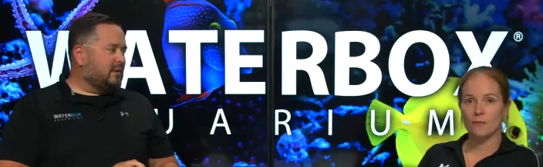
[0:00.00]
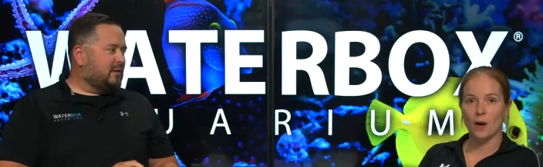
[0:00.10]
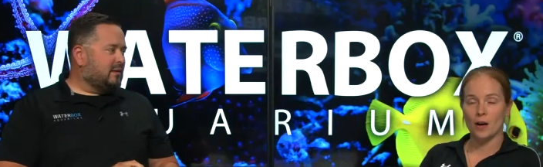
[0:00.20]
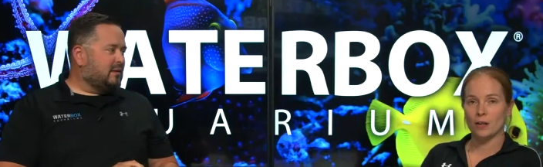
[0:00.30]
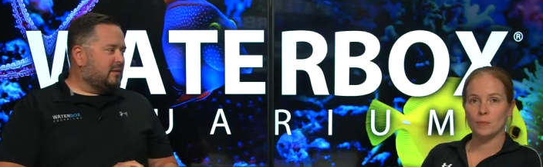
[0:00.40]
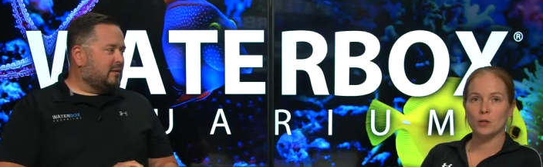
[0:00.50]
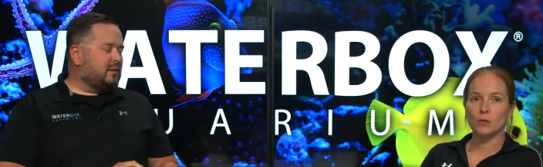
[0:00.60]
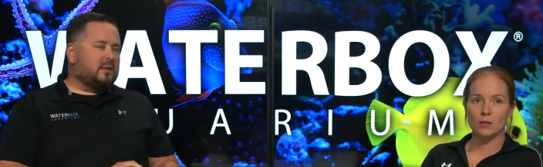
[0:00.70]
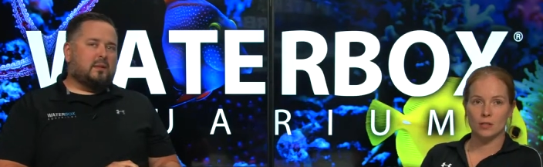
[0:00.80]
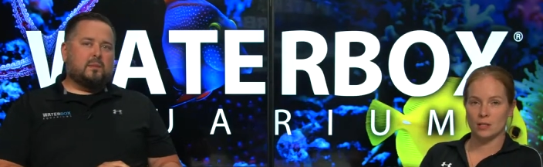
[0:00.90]
Speaker 1: fun. It'd be
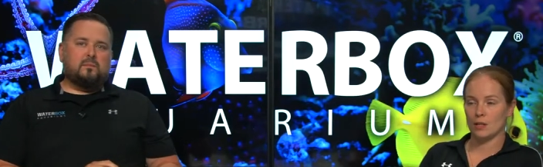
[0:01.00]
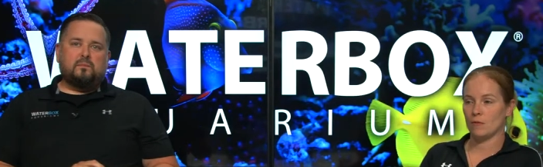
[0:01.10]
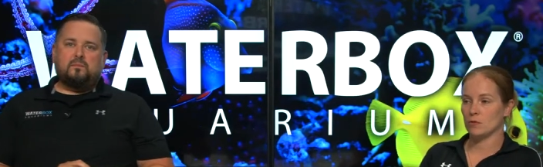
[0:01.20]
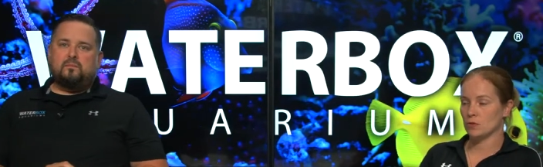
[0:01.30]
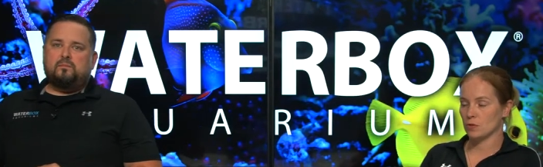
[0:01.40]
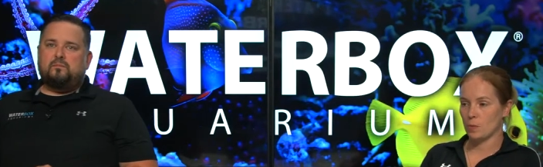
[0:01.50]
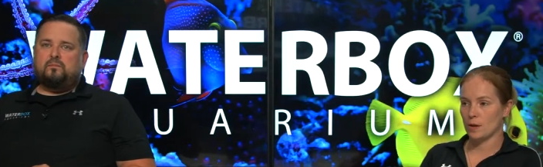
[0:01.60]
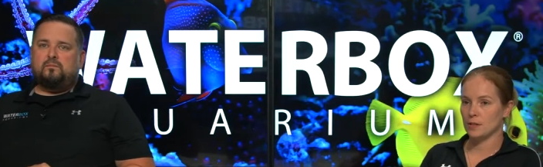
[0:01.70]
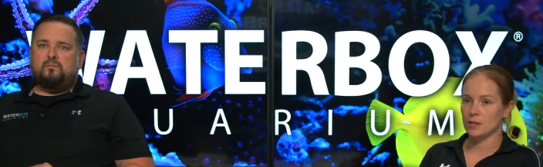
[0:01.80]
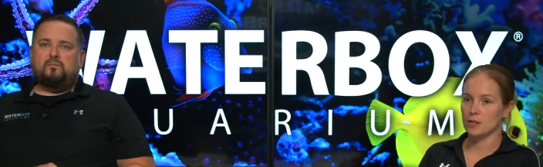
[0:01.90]
cool to see everyone's
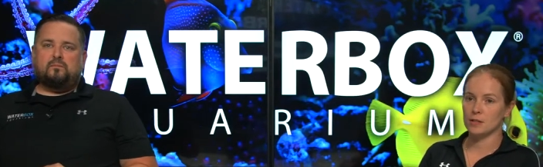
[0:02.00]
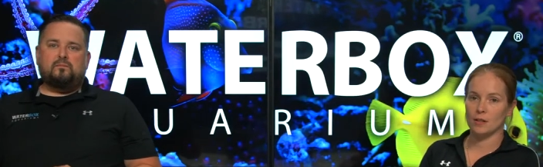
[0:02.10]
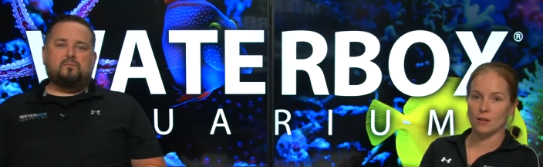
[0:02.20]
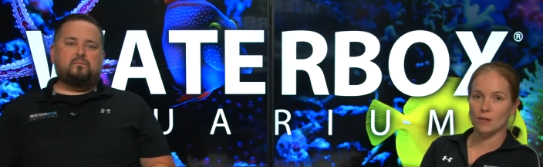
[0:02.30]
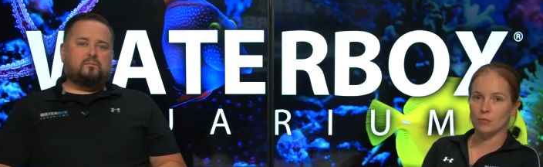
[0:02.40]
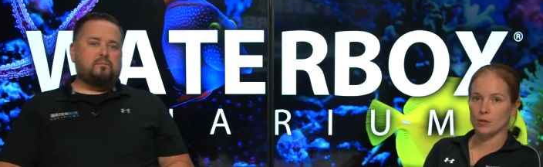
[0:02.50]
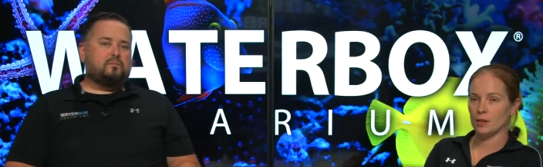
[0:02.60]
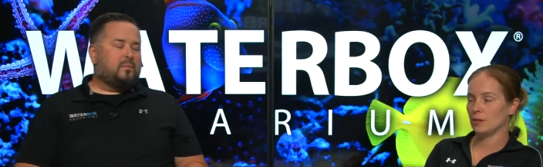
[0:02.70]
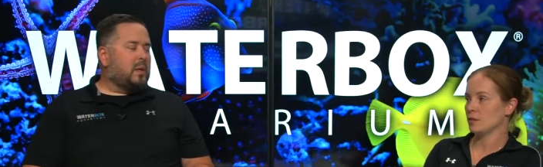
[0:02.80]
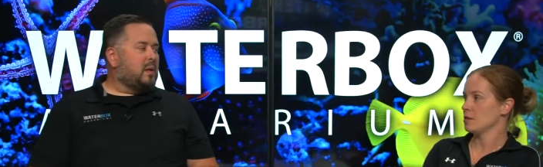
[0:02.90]
responses mm-hmm. of
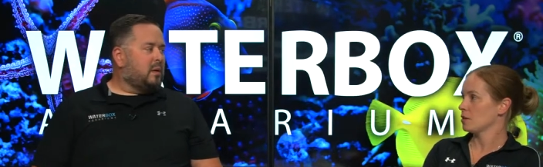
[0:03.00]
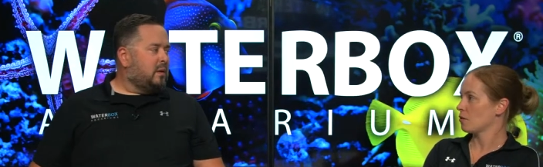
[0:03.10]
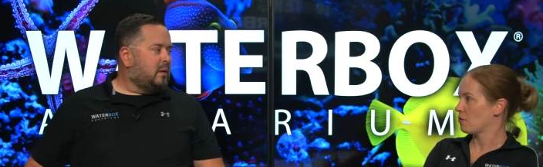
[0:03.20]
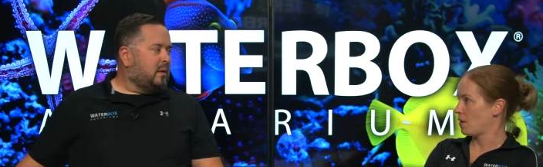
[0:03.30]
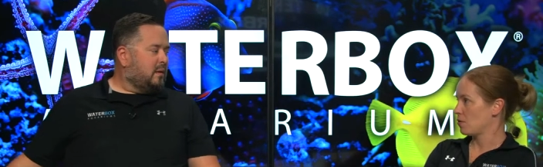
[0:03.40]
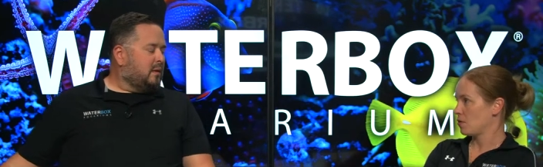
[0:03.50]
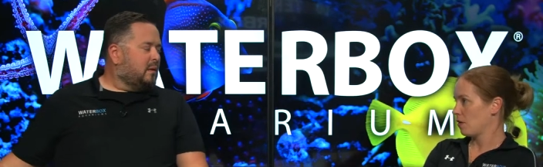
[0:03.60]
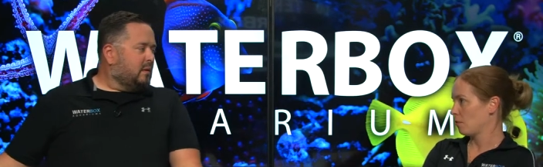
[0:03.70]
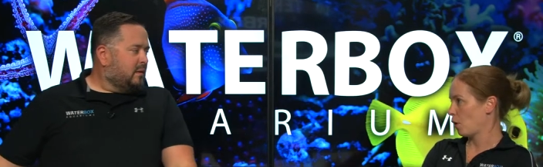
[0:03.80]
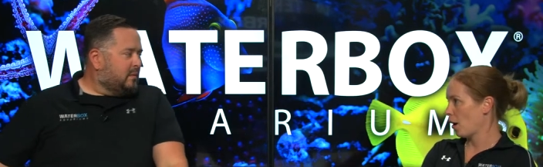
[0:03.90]
what is like your favorite
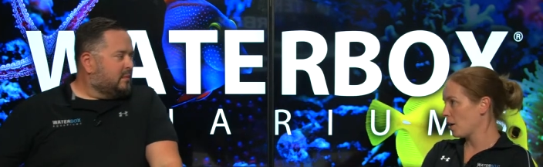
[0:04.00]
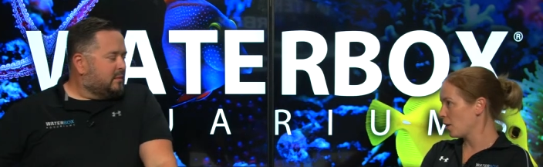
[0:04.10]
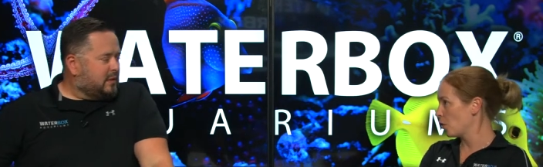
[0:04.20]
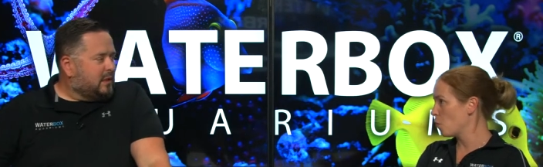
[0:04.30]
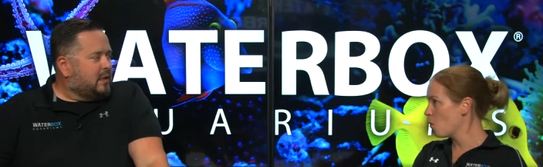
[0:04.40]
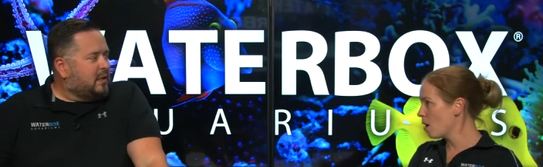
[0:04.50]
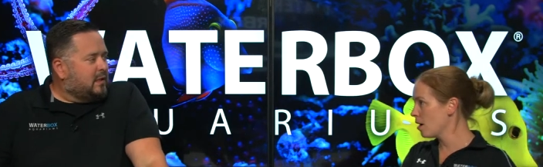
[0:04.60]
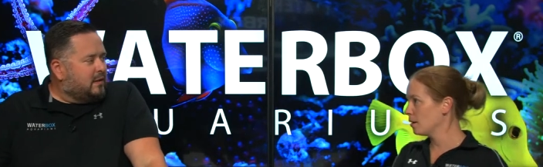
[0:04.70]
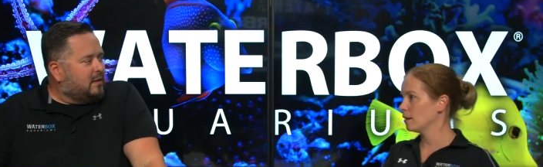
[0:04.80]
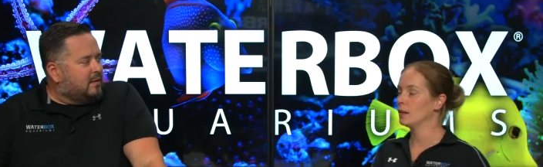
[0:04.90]
thing for I that you
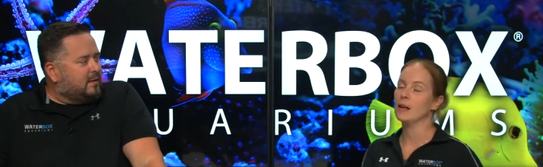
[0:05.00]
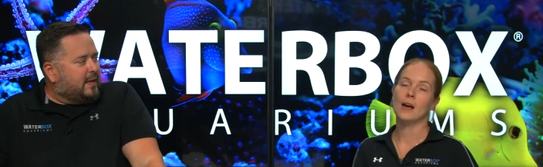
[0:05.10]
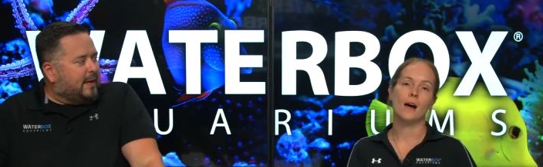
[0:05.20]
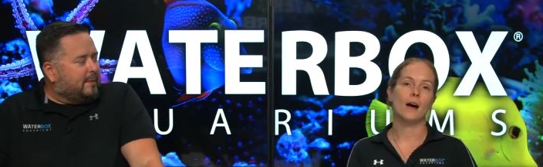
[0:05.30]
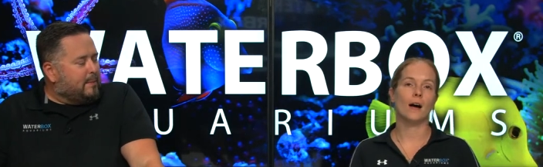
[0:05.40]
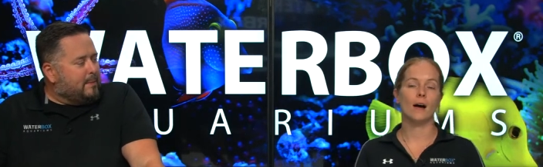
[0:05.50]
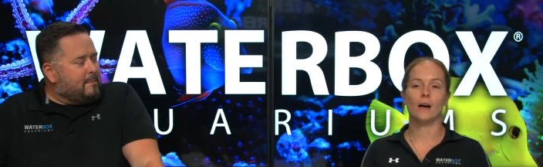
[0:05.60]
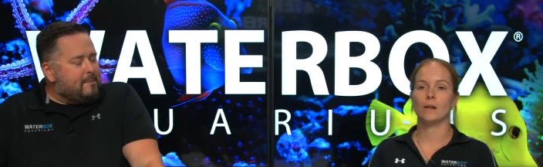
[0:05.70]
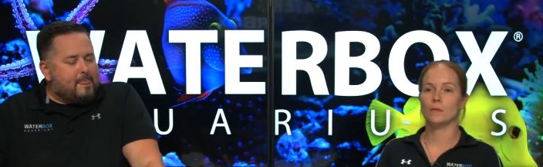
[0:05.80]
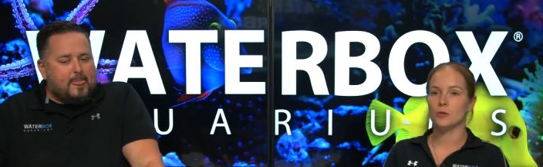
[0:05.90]
want. Like, yeah.
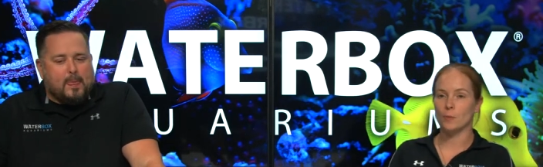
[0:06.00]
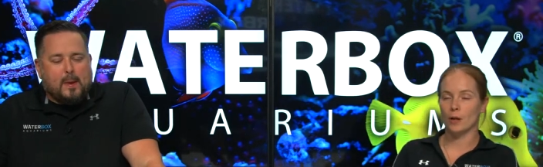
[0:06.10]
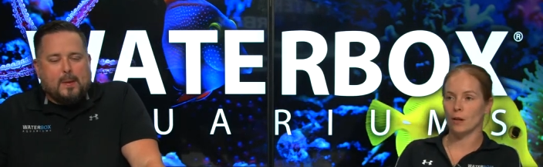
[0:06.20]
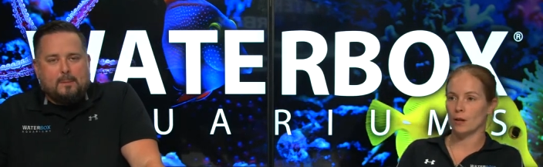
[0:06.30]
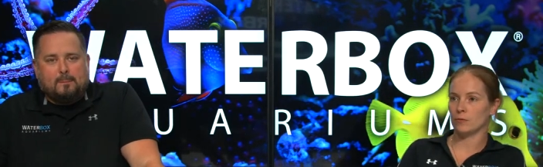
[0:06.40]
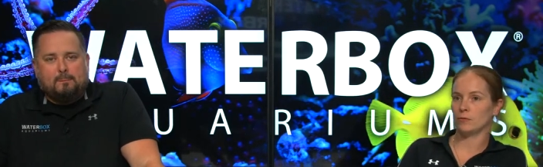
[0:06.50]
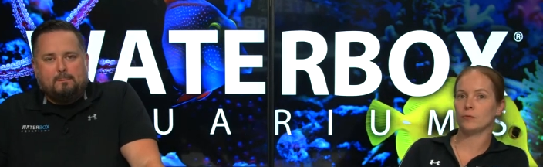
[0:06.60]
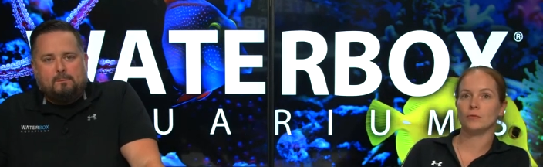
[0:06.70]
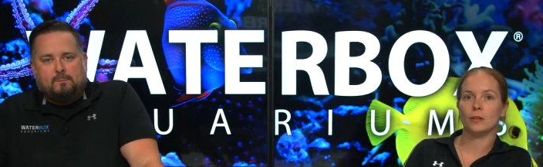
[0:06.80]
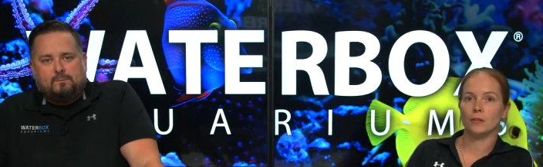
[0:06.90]
um, spread a lot of
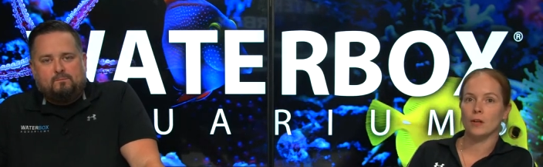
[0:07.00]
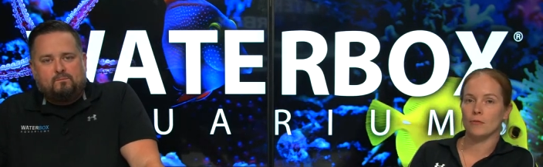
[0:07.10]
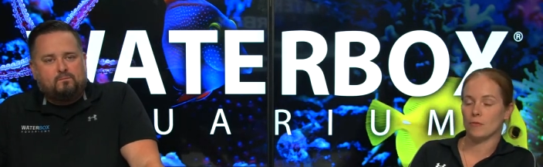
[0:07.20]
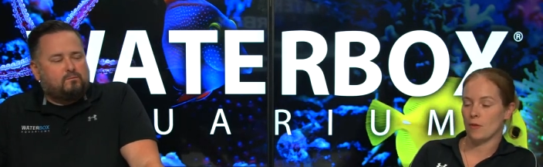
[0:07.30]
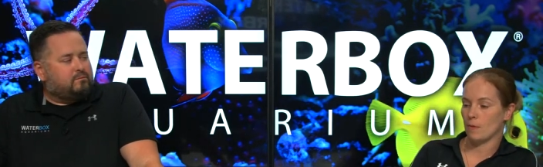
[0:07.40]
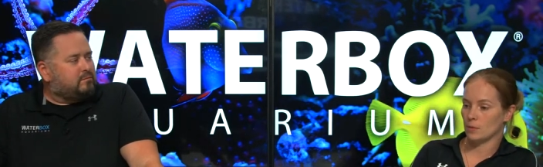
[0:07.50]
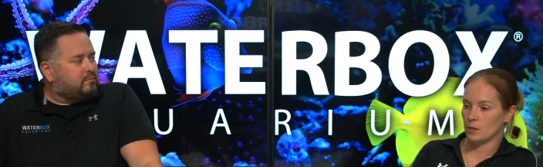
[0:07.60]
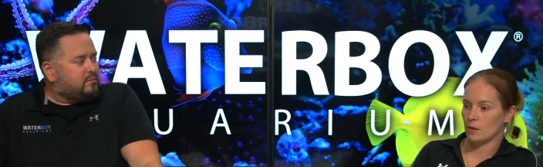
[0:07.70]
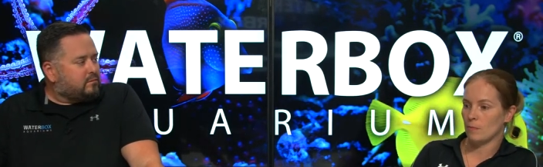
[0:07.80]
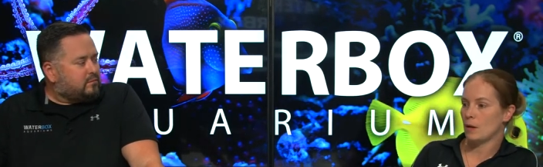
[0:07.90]
love for them
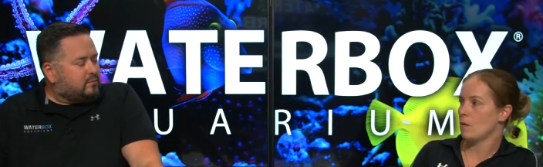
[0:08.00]
because they've been